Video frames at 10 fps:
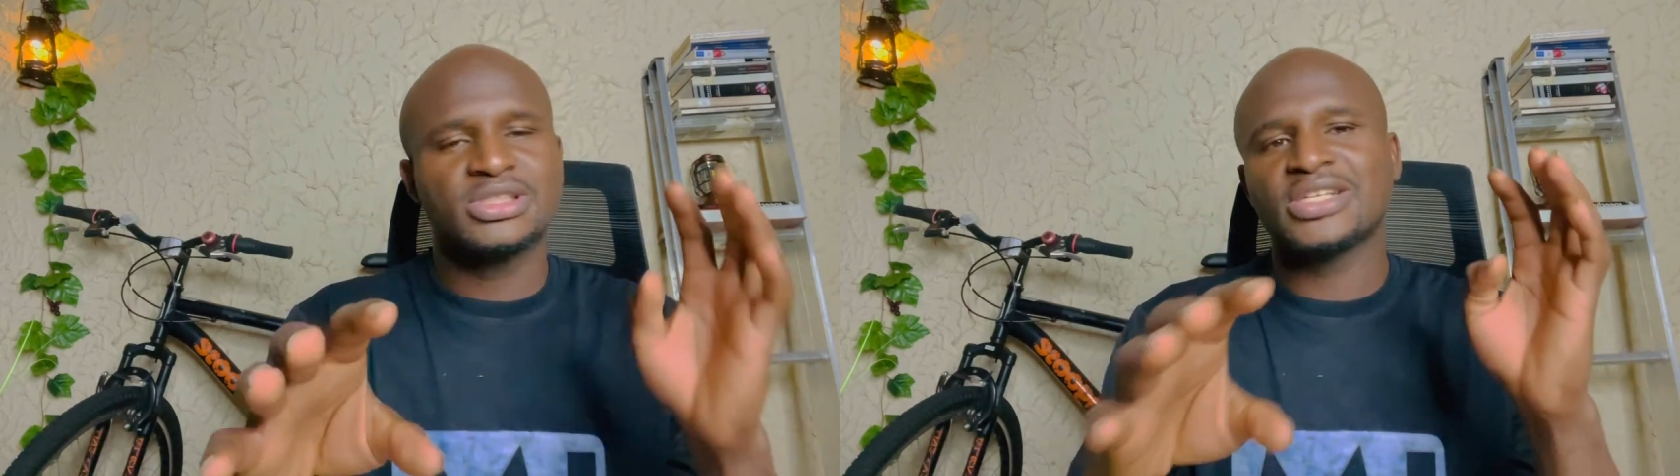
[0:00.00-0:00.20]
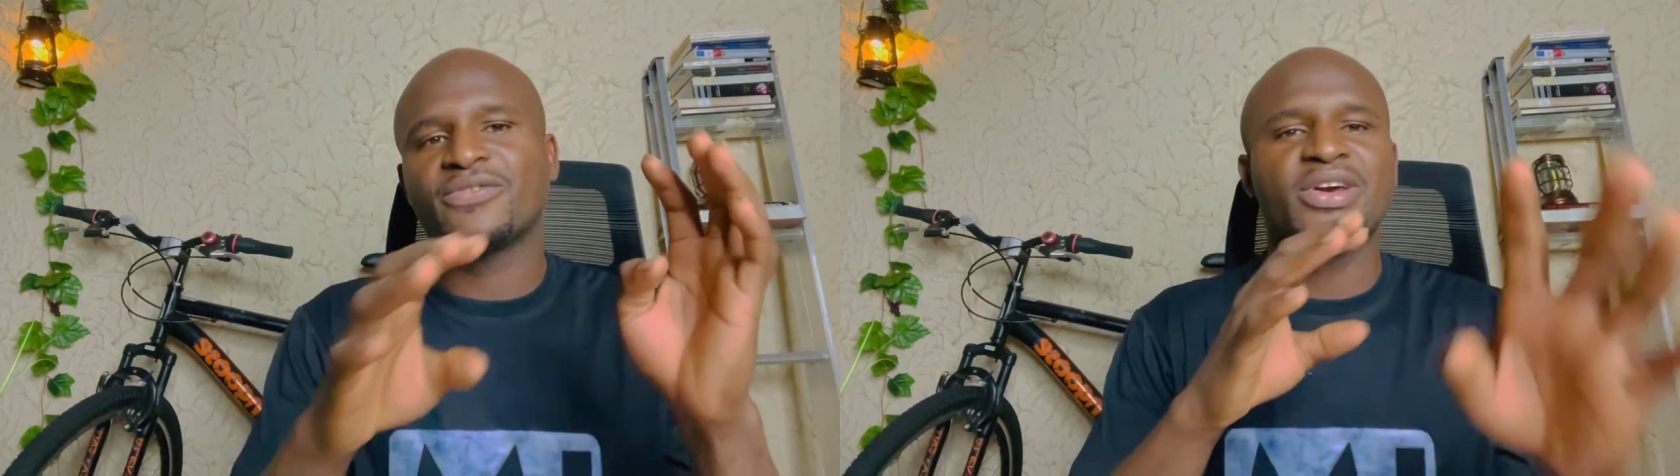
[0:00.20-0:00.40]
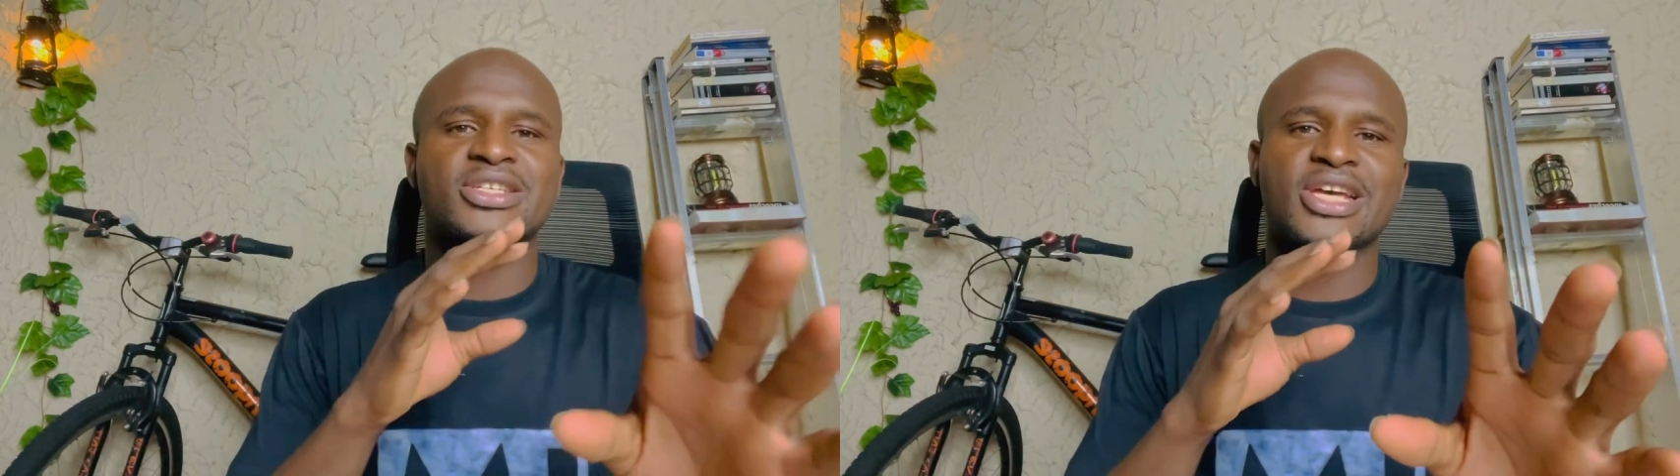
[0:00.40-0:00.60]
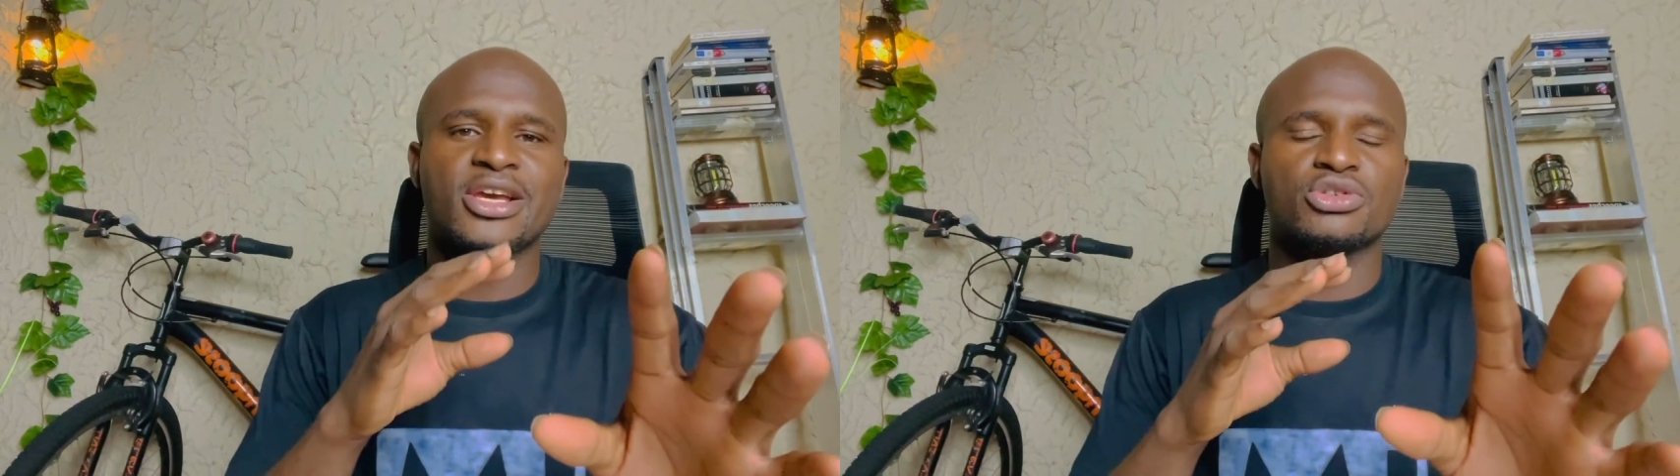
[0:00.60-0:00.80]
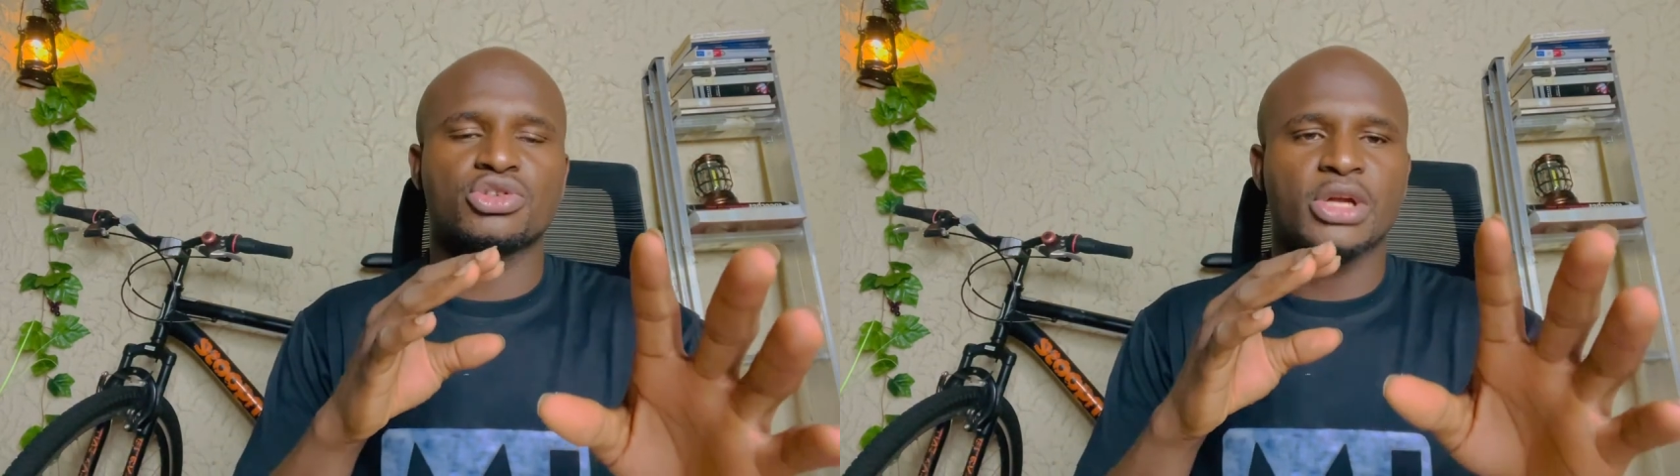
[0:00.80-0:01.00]
just venture
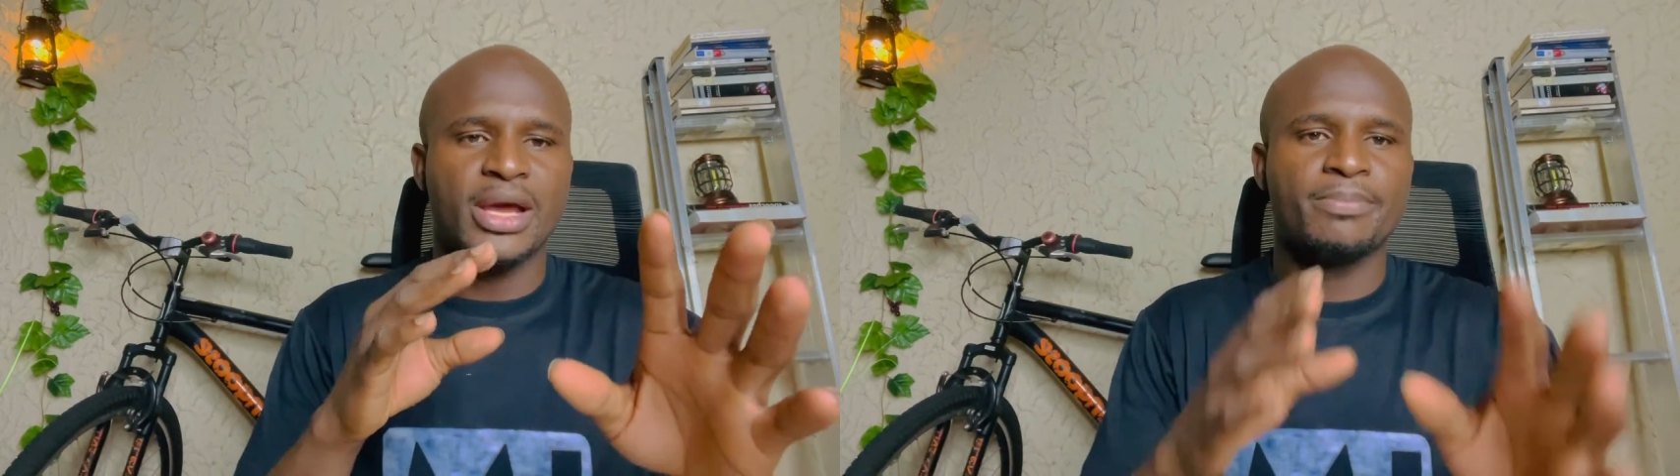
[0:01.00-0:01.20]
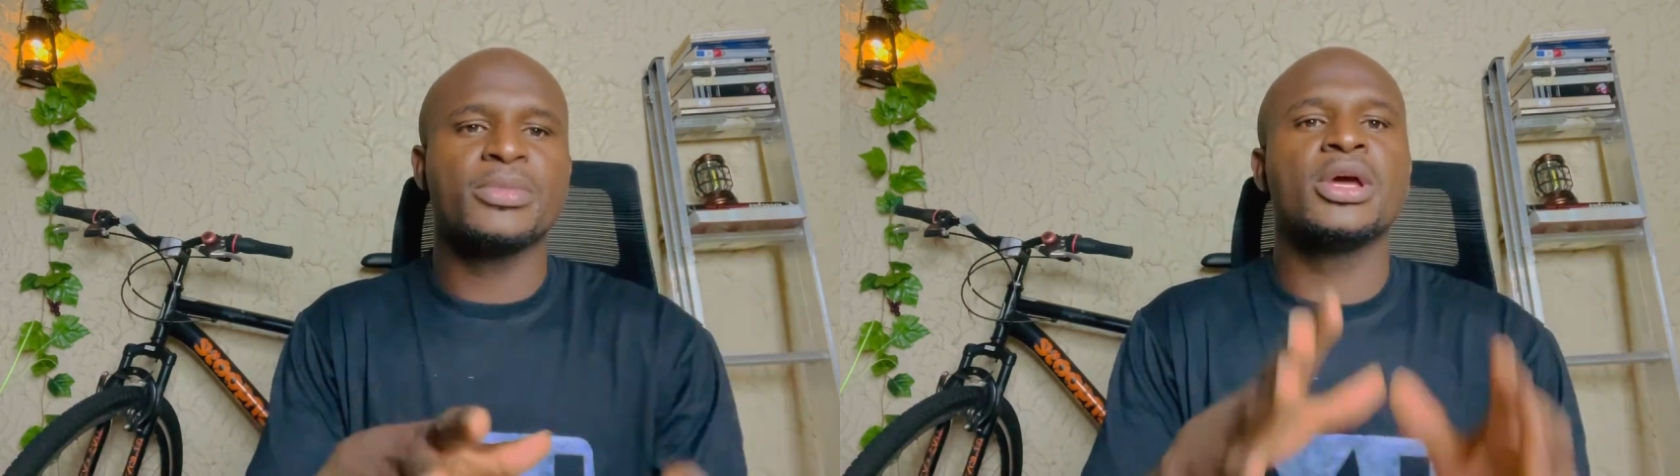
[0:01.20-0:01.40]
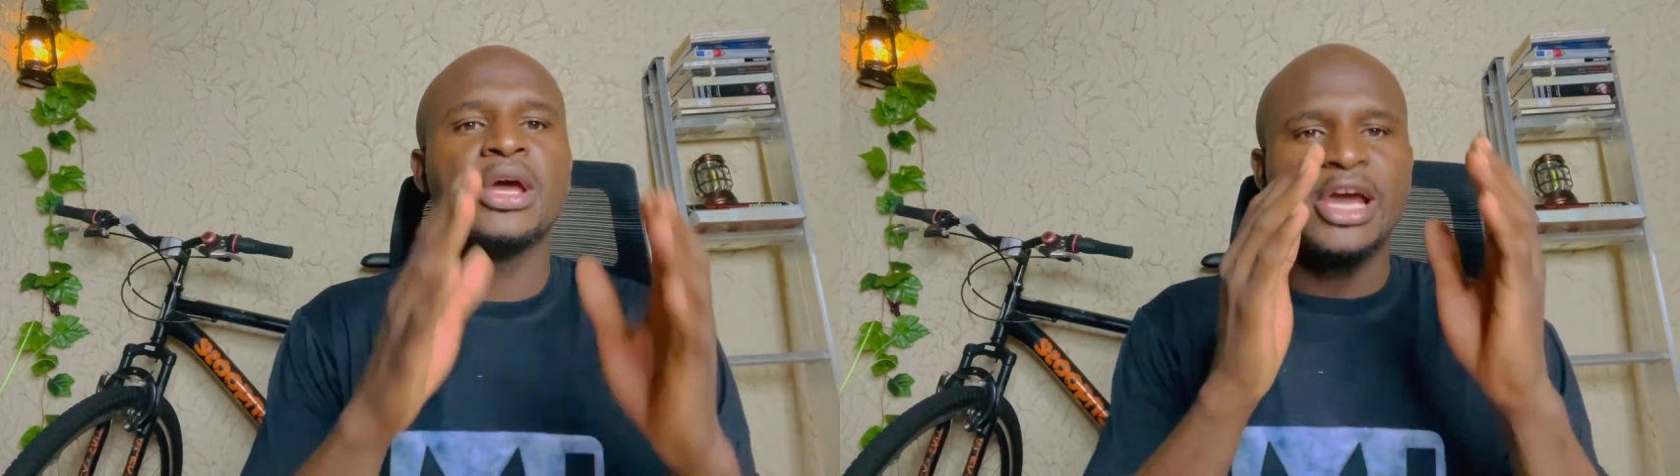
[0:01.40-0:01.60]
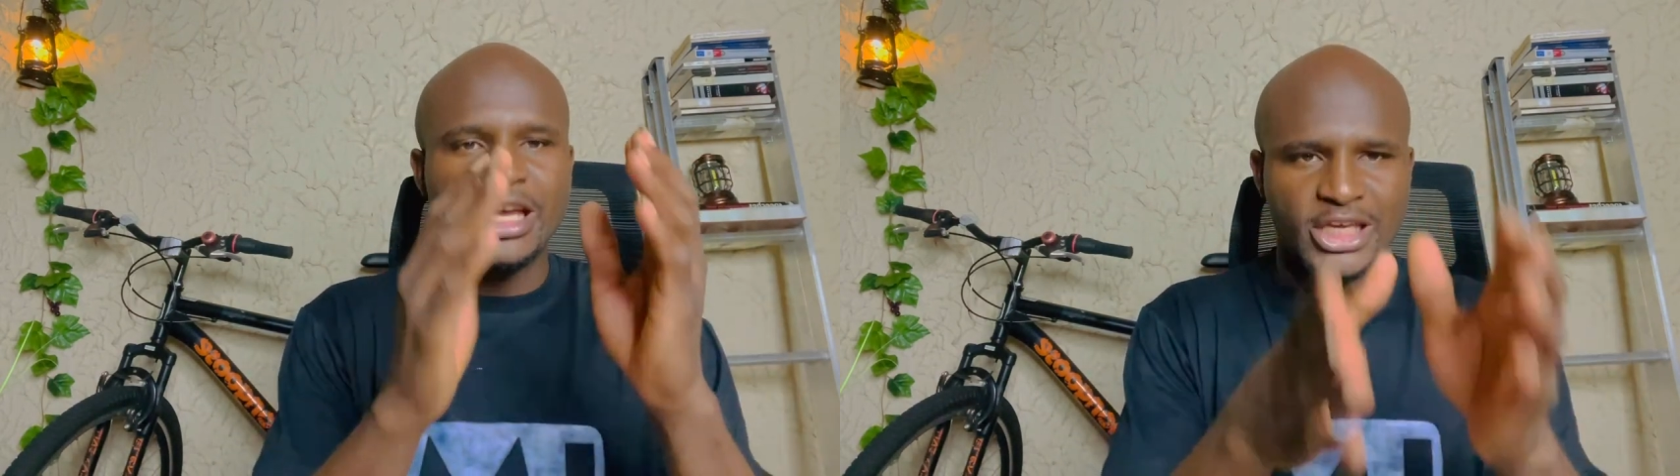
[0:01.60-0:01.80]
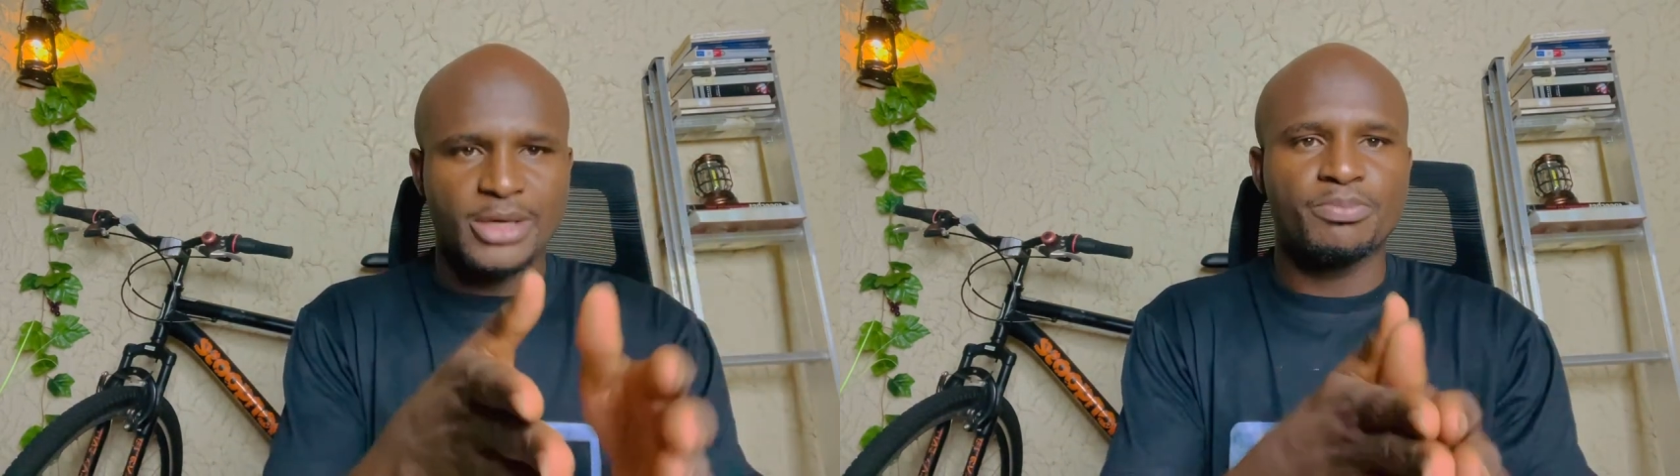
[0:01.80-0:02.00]
into them
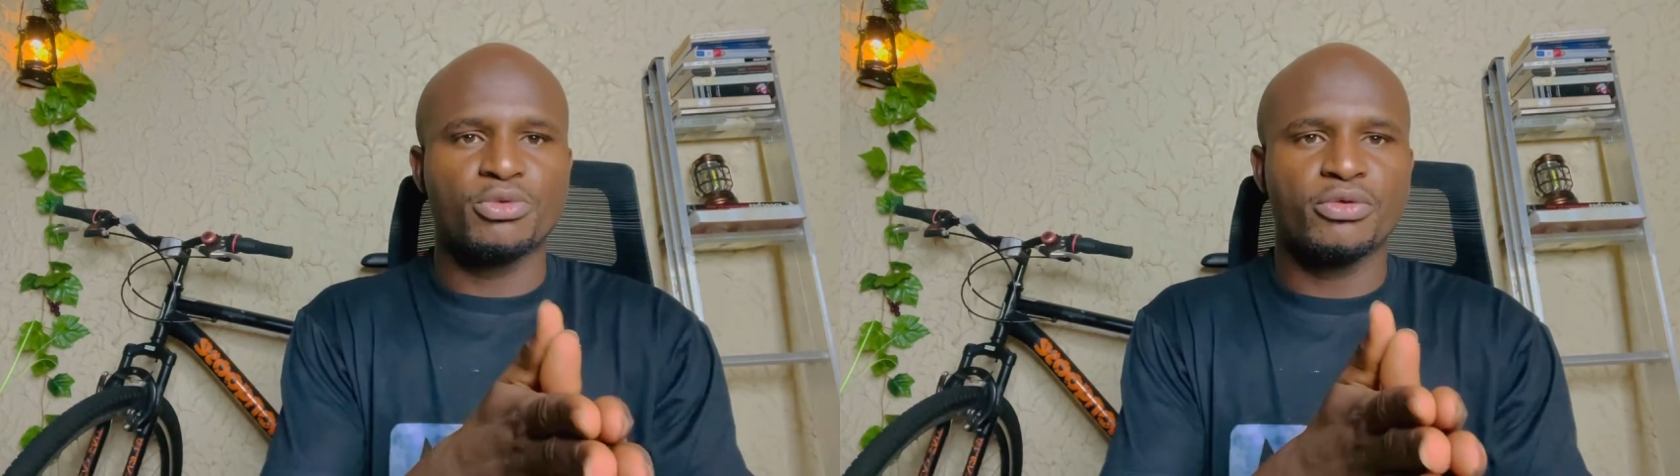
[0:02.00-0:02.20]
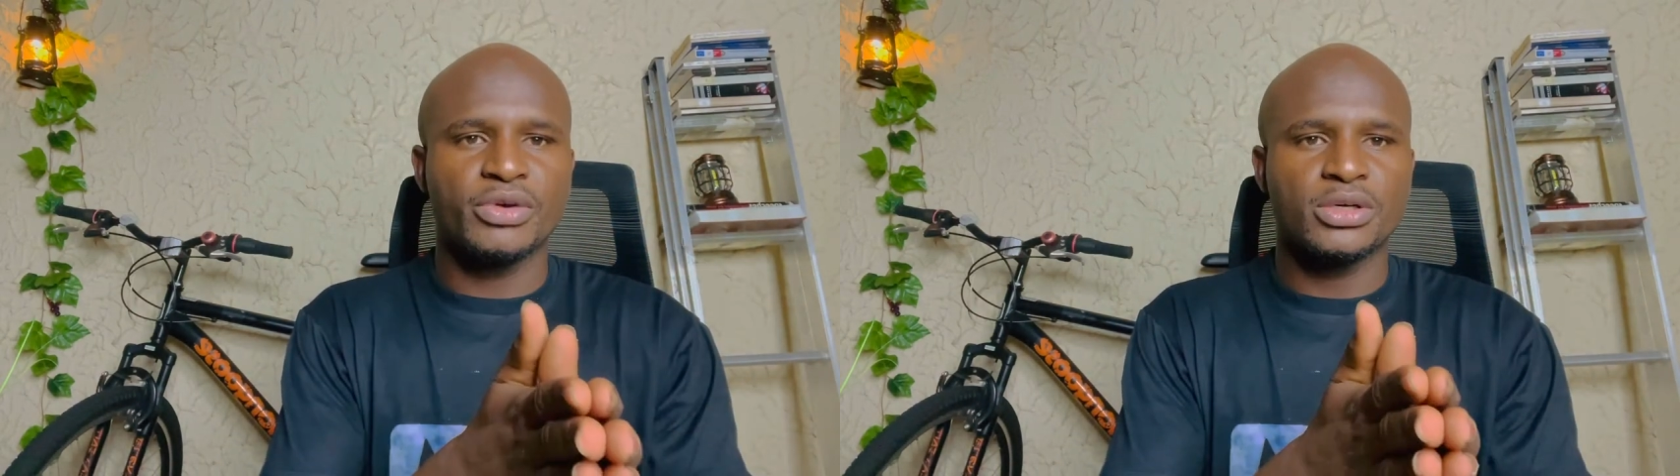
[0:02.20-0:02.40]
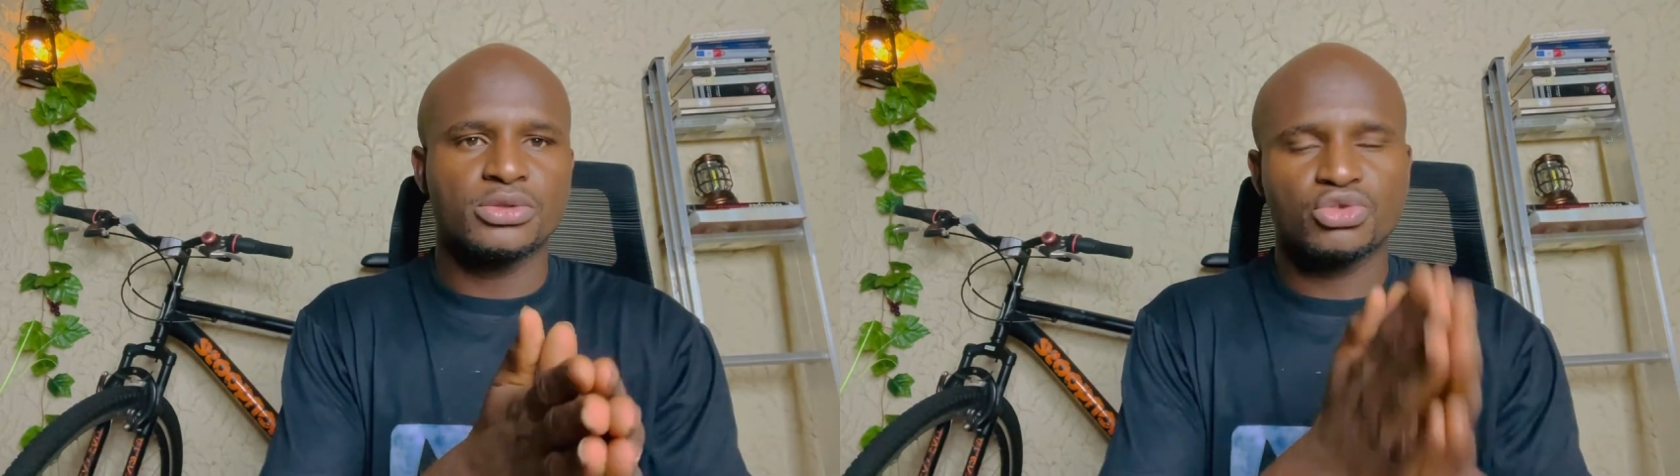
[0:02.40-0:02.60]
and keep moving.